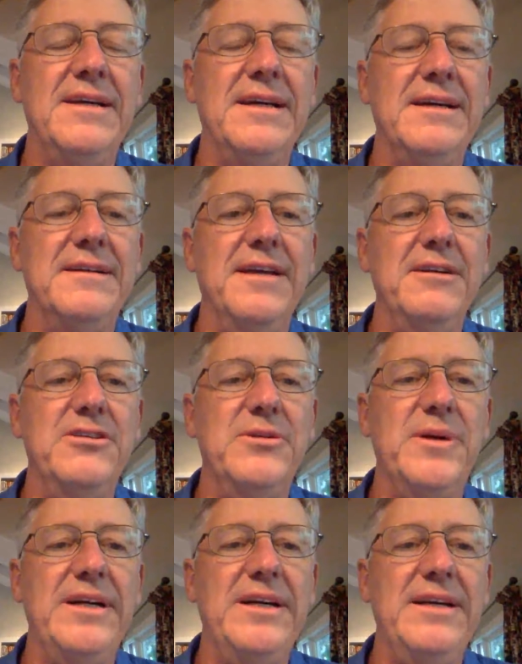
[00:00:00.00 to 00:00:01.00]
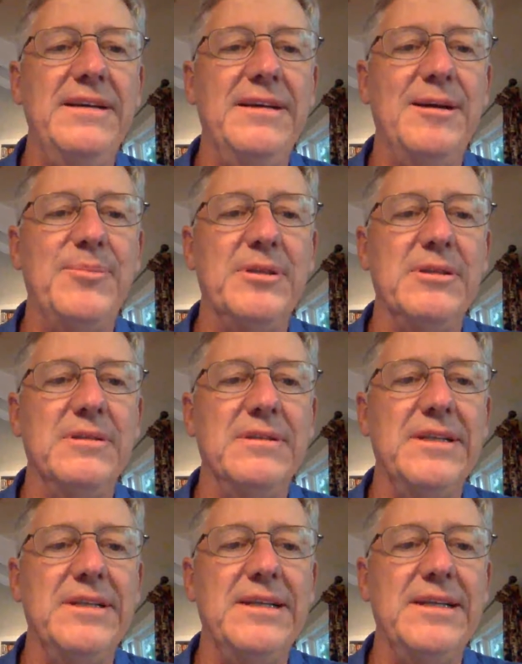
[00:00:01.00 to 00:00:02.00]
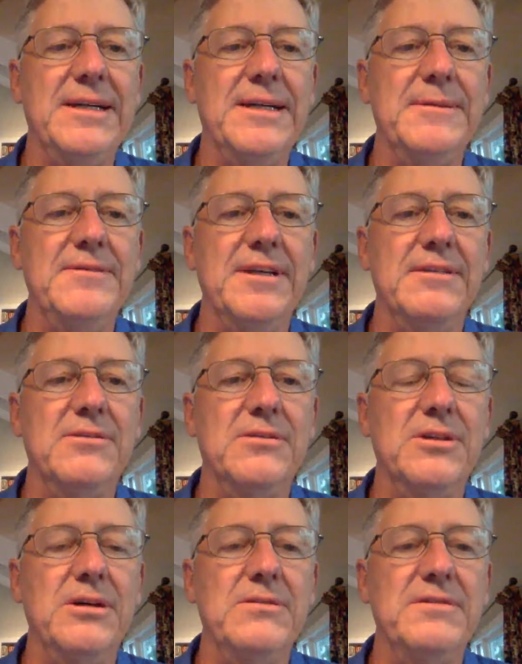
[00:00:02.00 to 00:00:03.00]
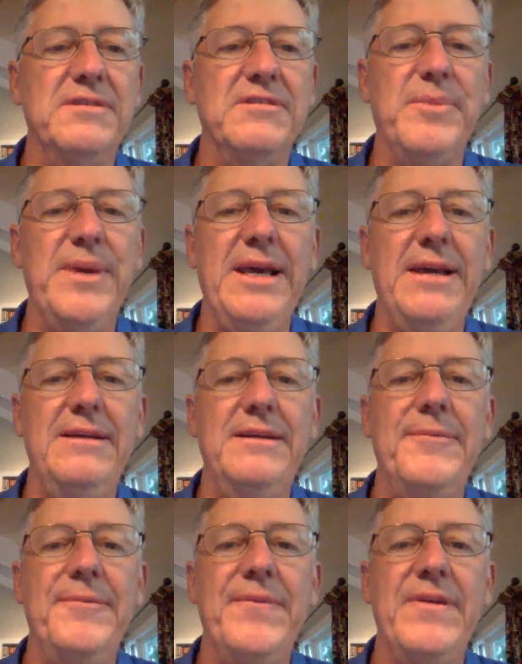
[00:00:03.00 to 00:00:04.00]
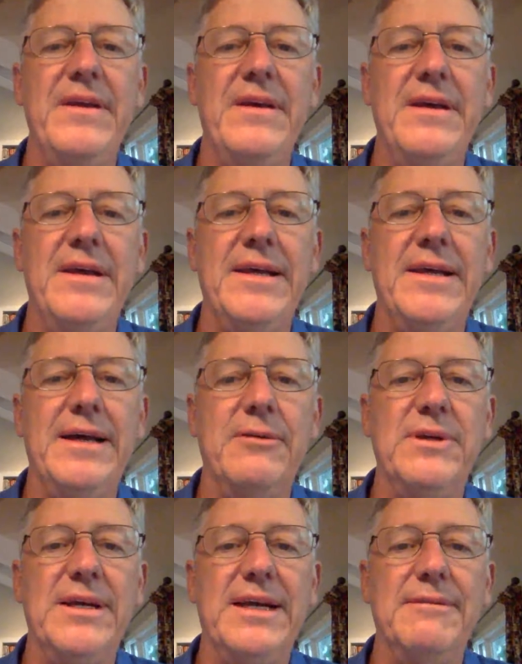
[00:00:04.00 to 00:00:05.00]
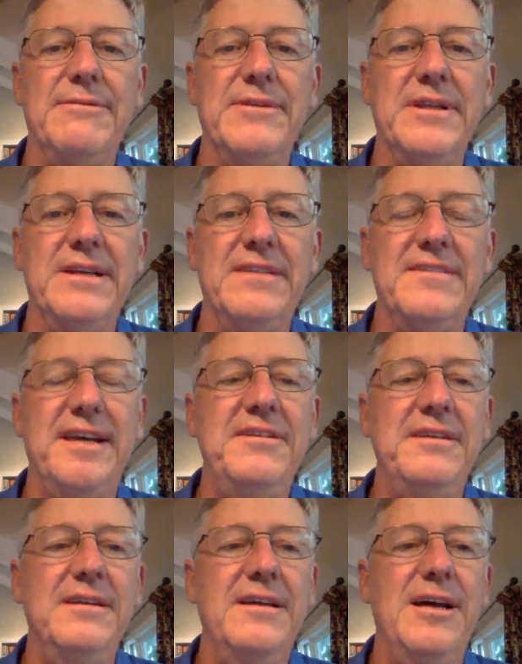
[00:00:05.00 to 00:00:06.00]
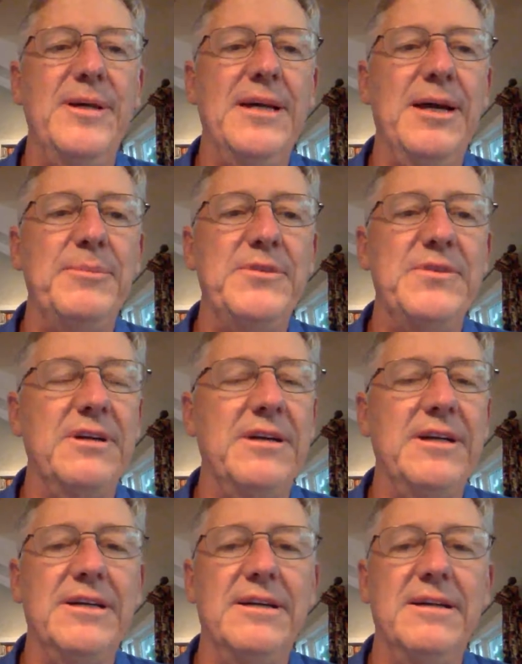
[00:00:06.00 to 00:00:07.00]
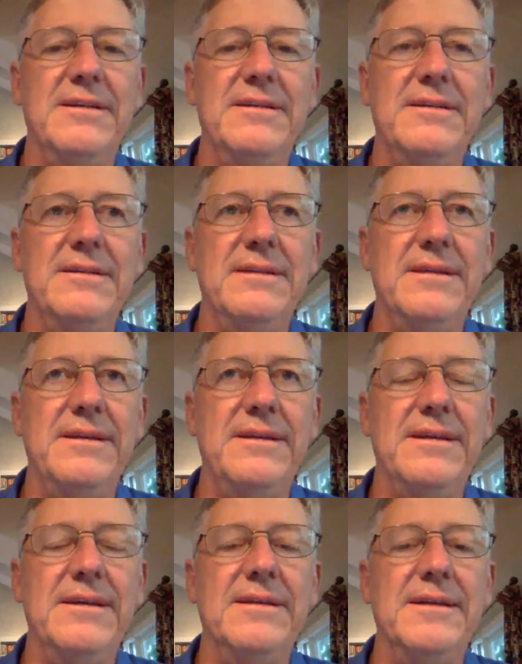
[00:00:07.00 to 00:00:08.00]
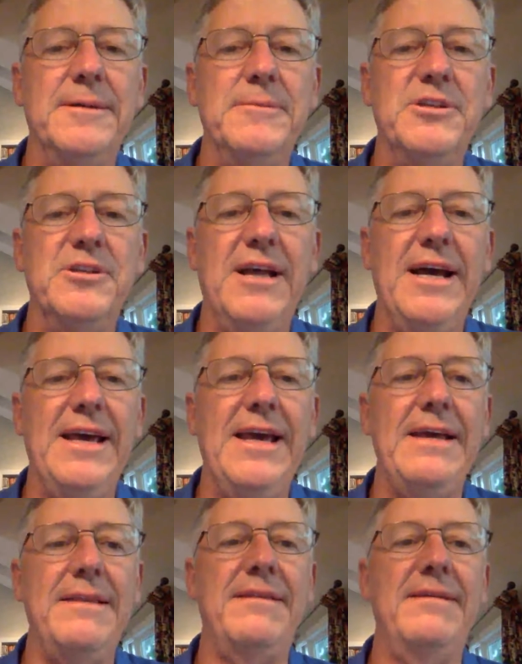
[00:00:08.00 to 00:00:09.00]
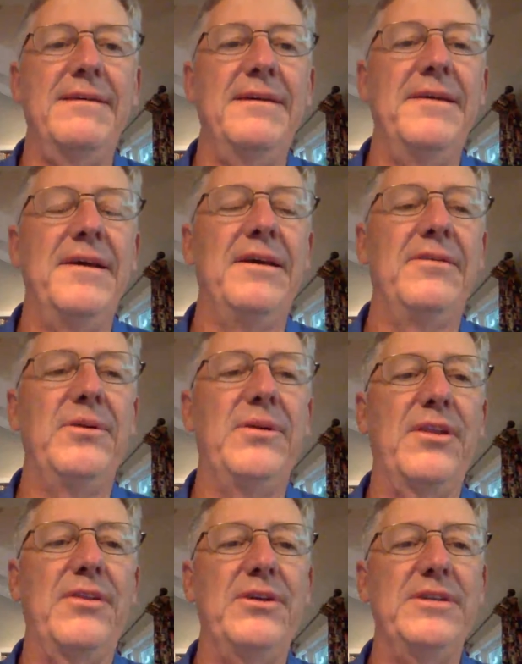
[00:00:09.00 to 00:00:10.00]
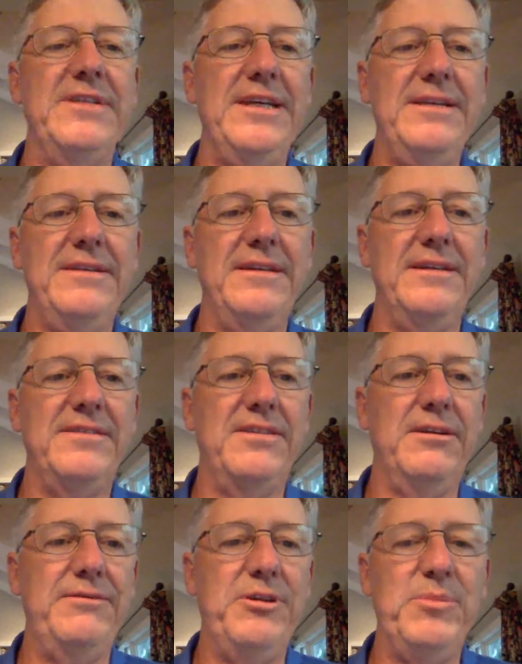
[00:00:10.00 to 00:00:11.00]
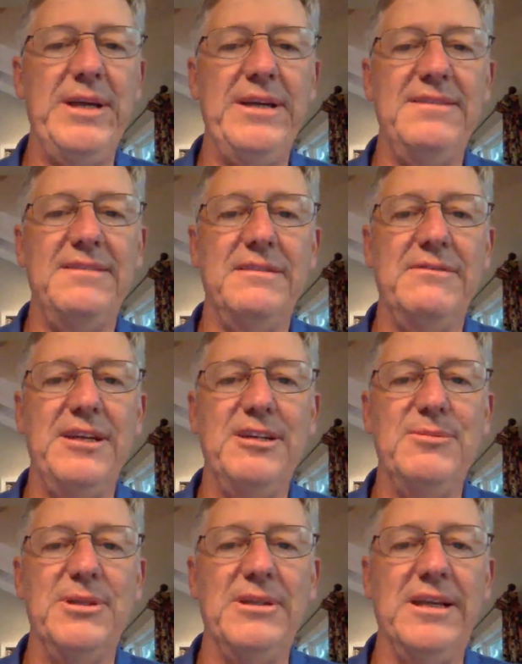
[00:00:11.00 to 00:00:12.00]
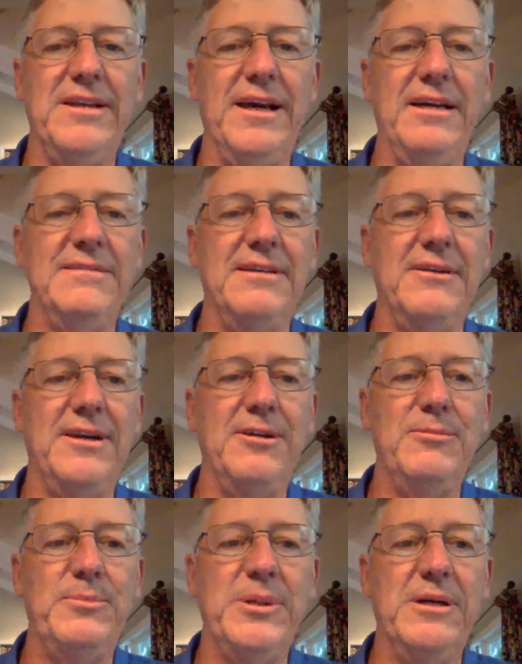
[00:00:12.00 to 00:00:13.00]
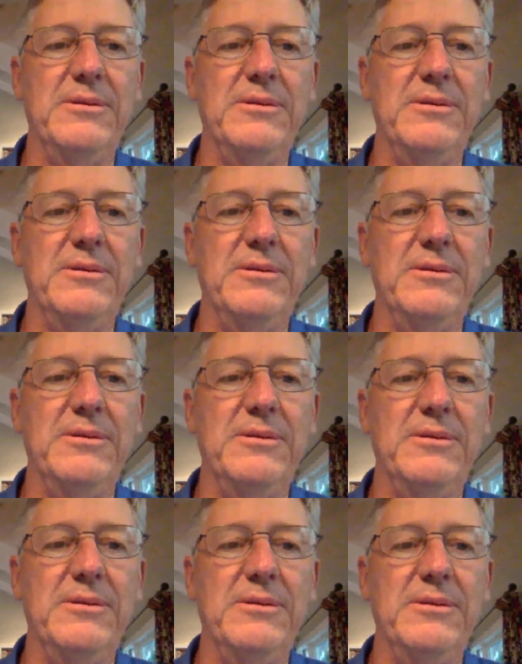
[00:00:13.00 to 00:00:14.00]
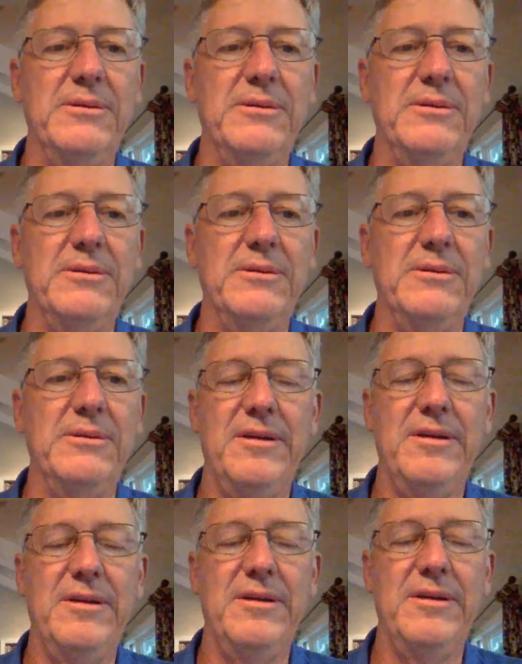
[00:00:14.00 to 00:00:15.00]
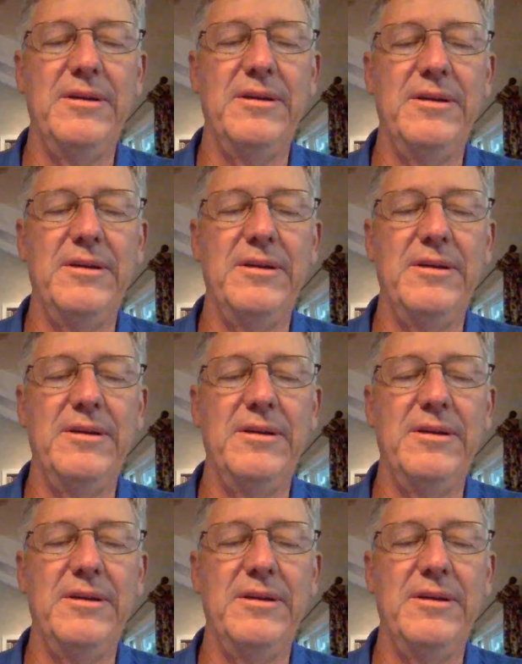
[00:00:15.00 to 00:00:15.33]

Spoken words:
sanctuary up in the central coast of Maine. We have a session coming up starting on, I think, July 8th through the 13th, and there's still a few places available on that. So I hope some of you may get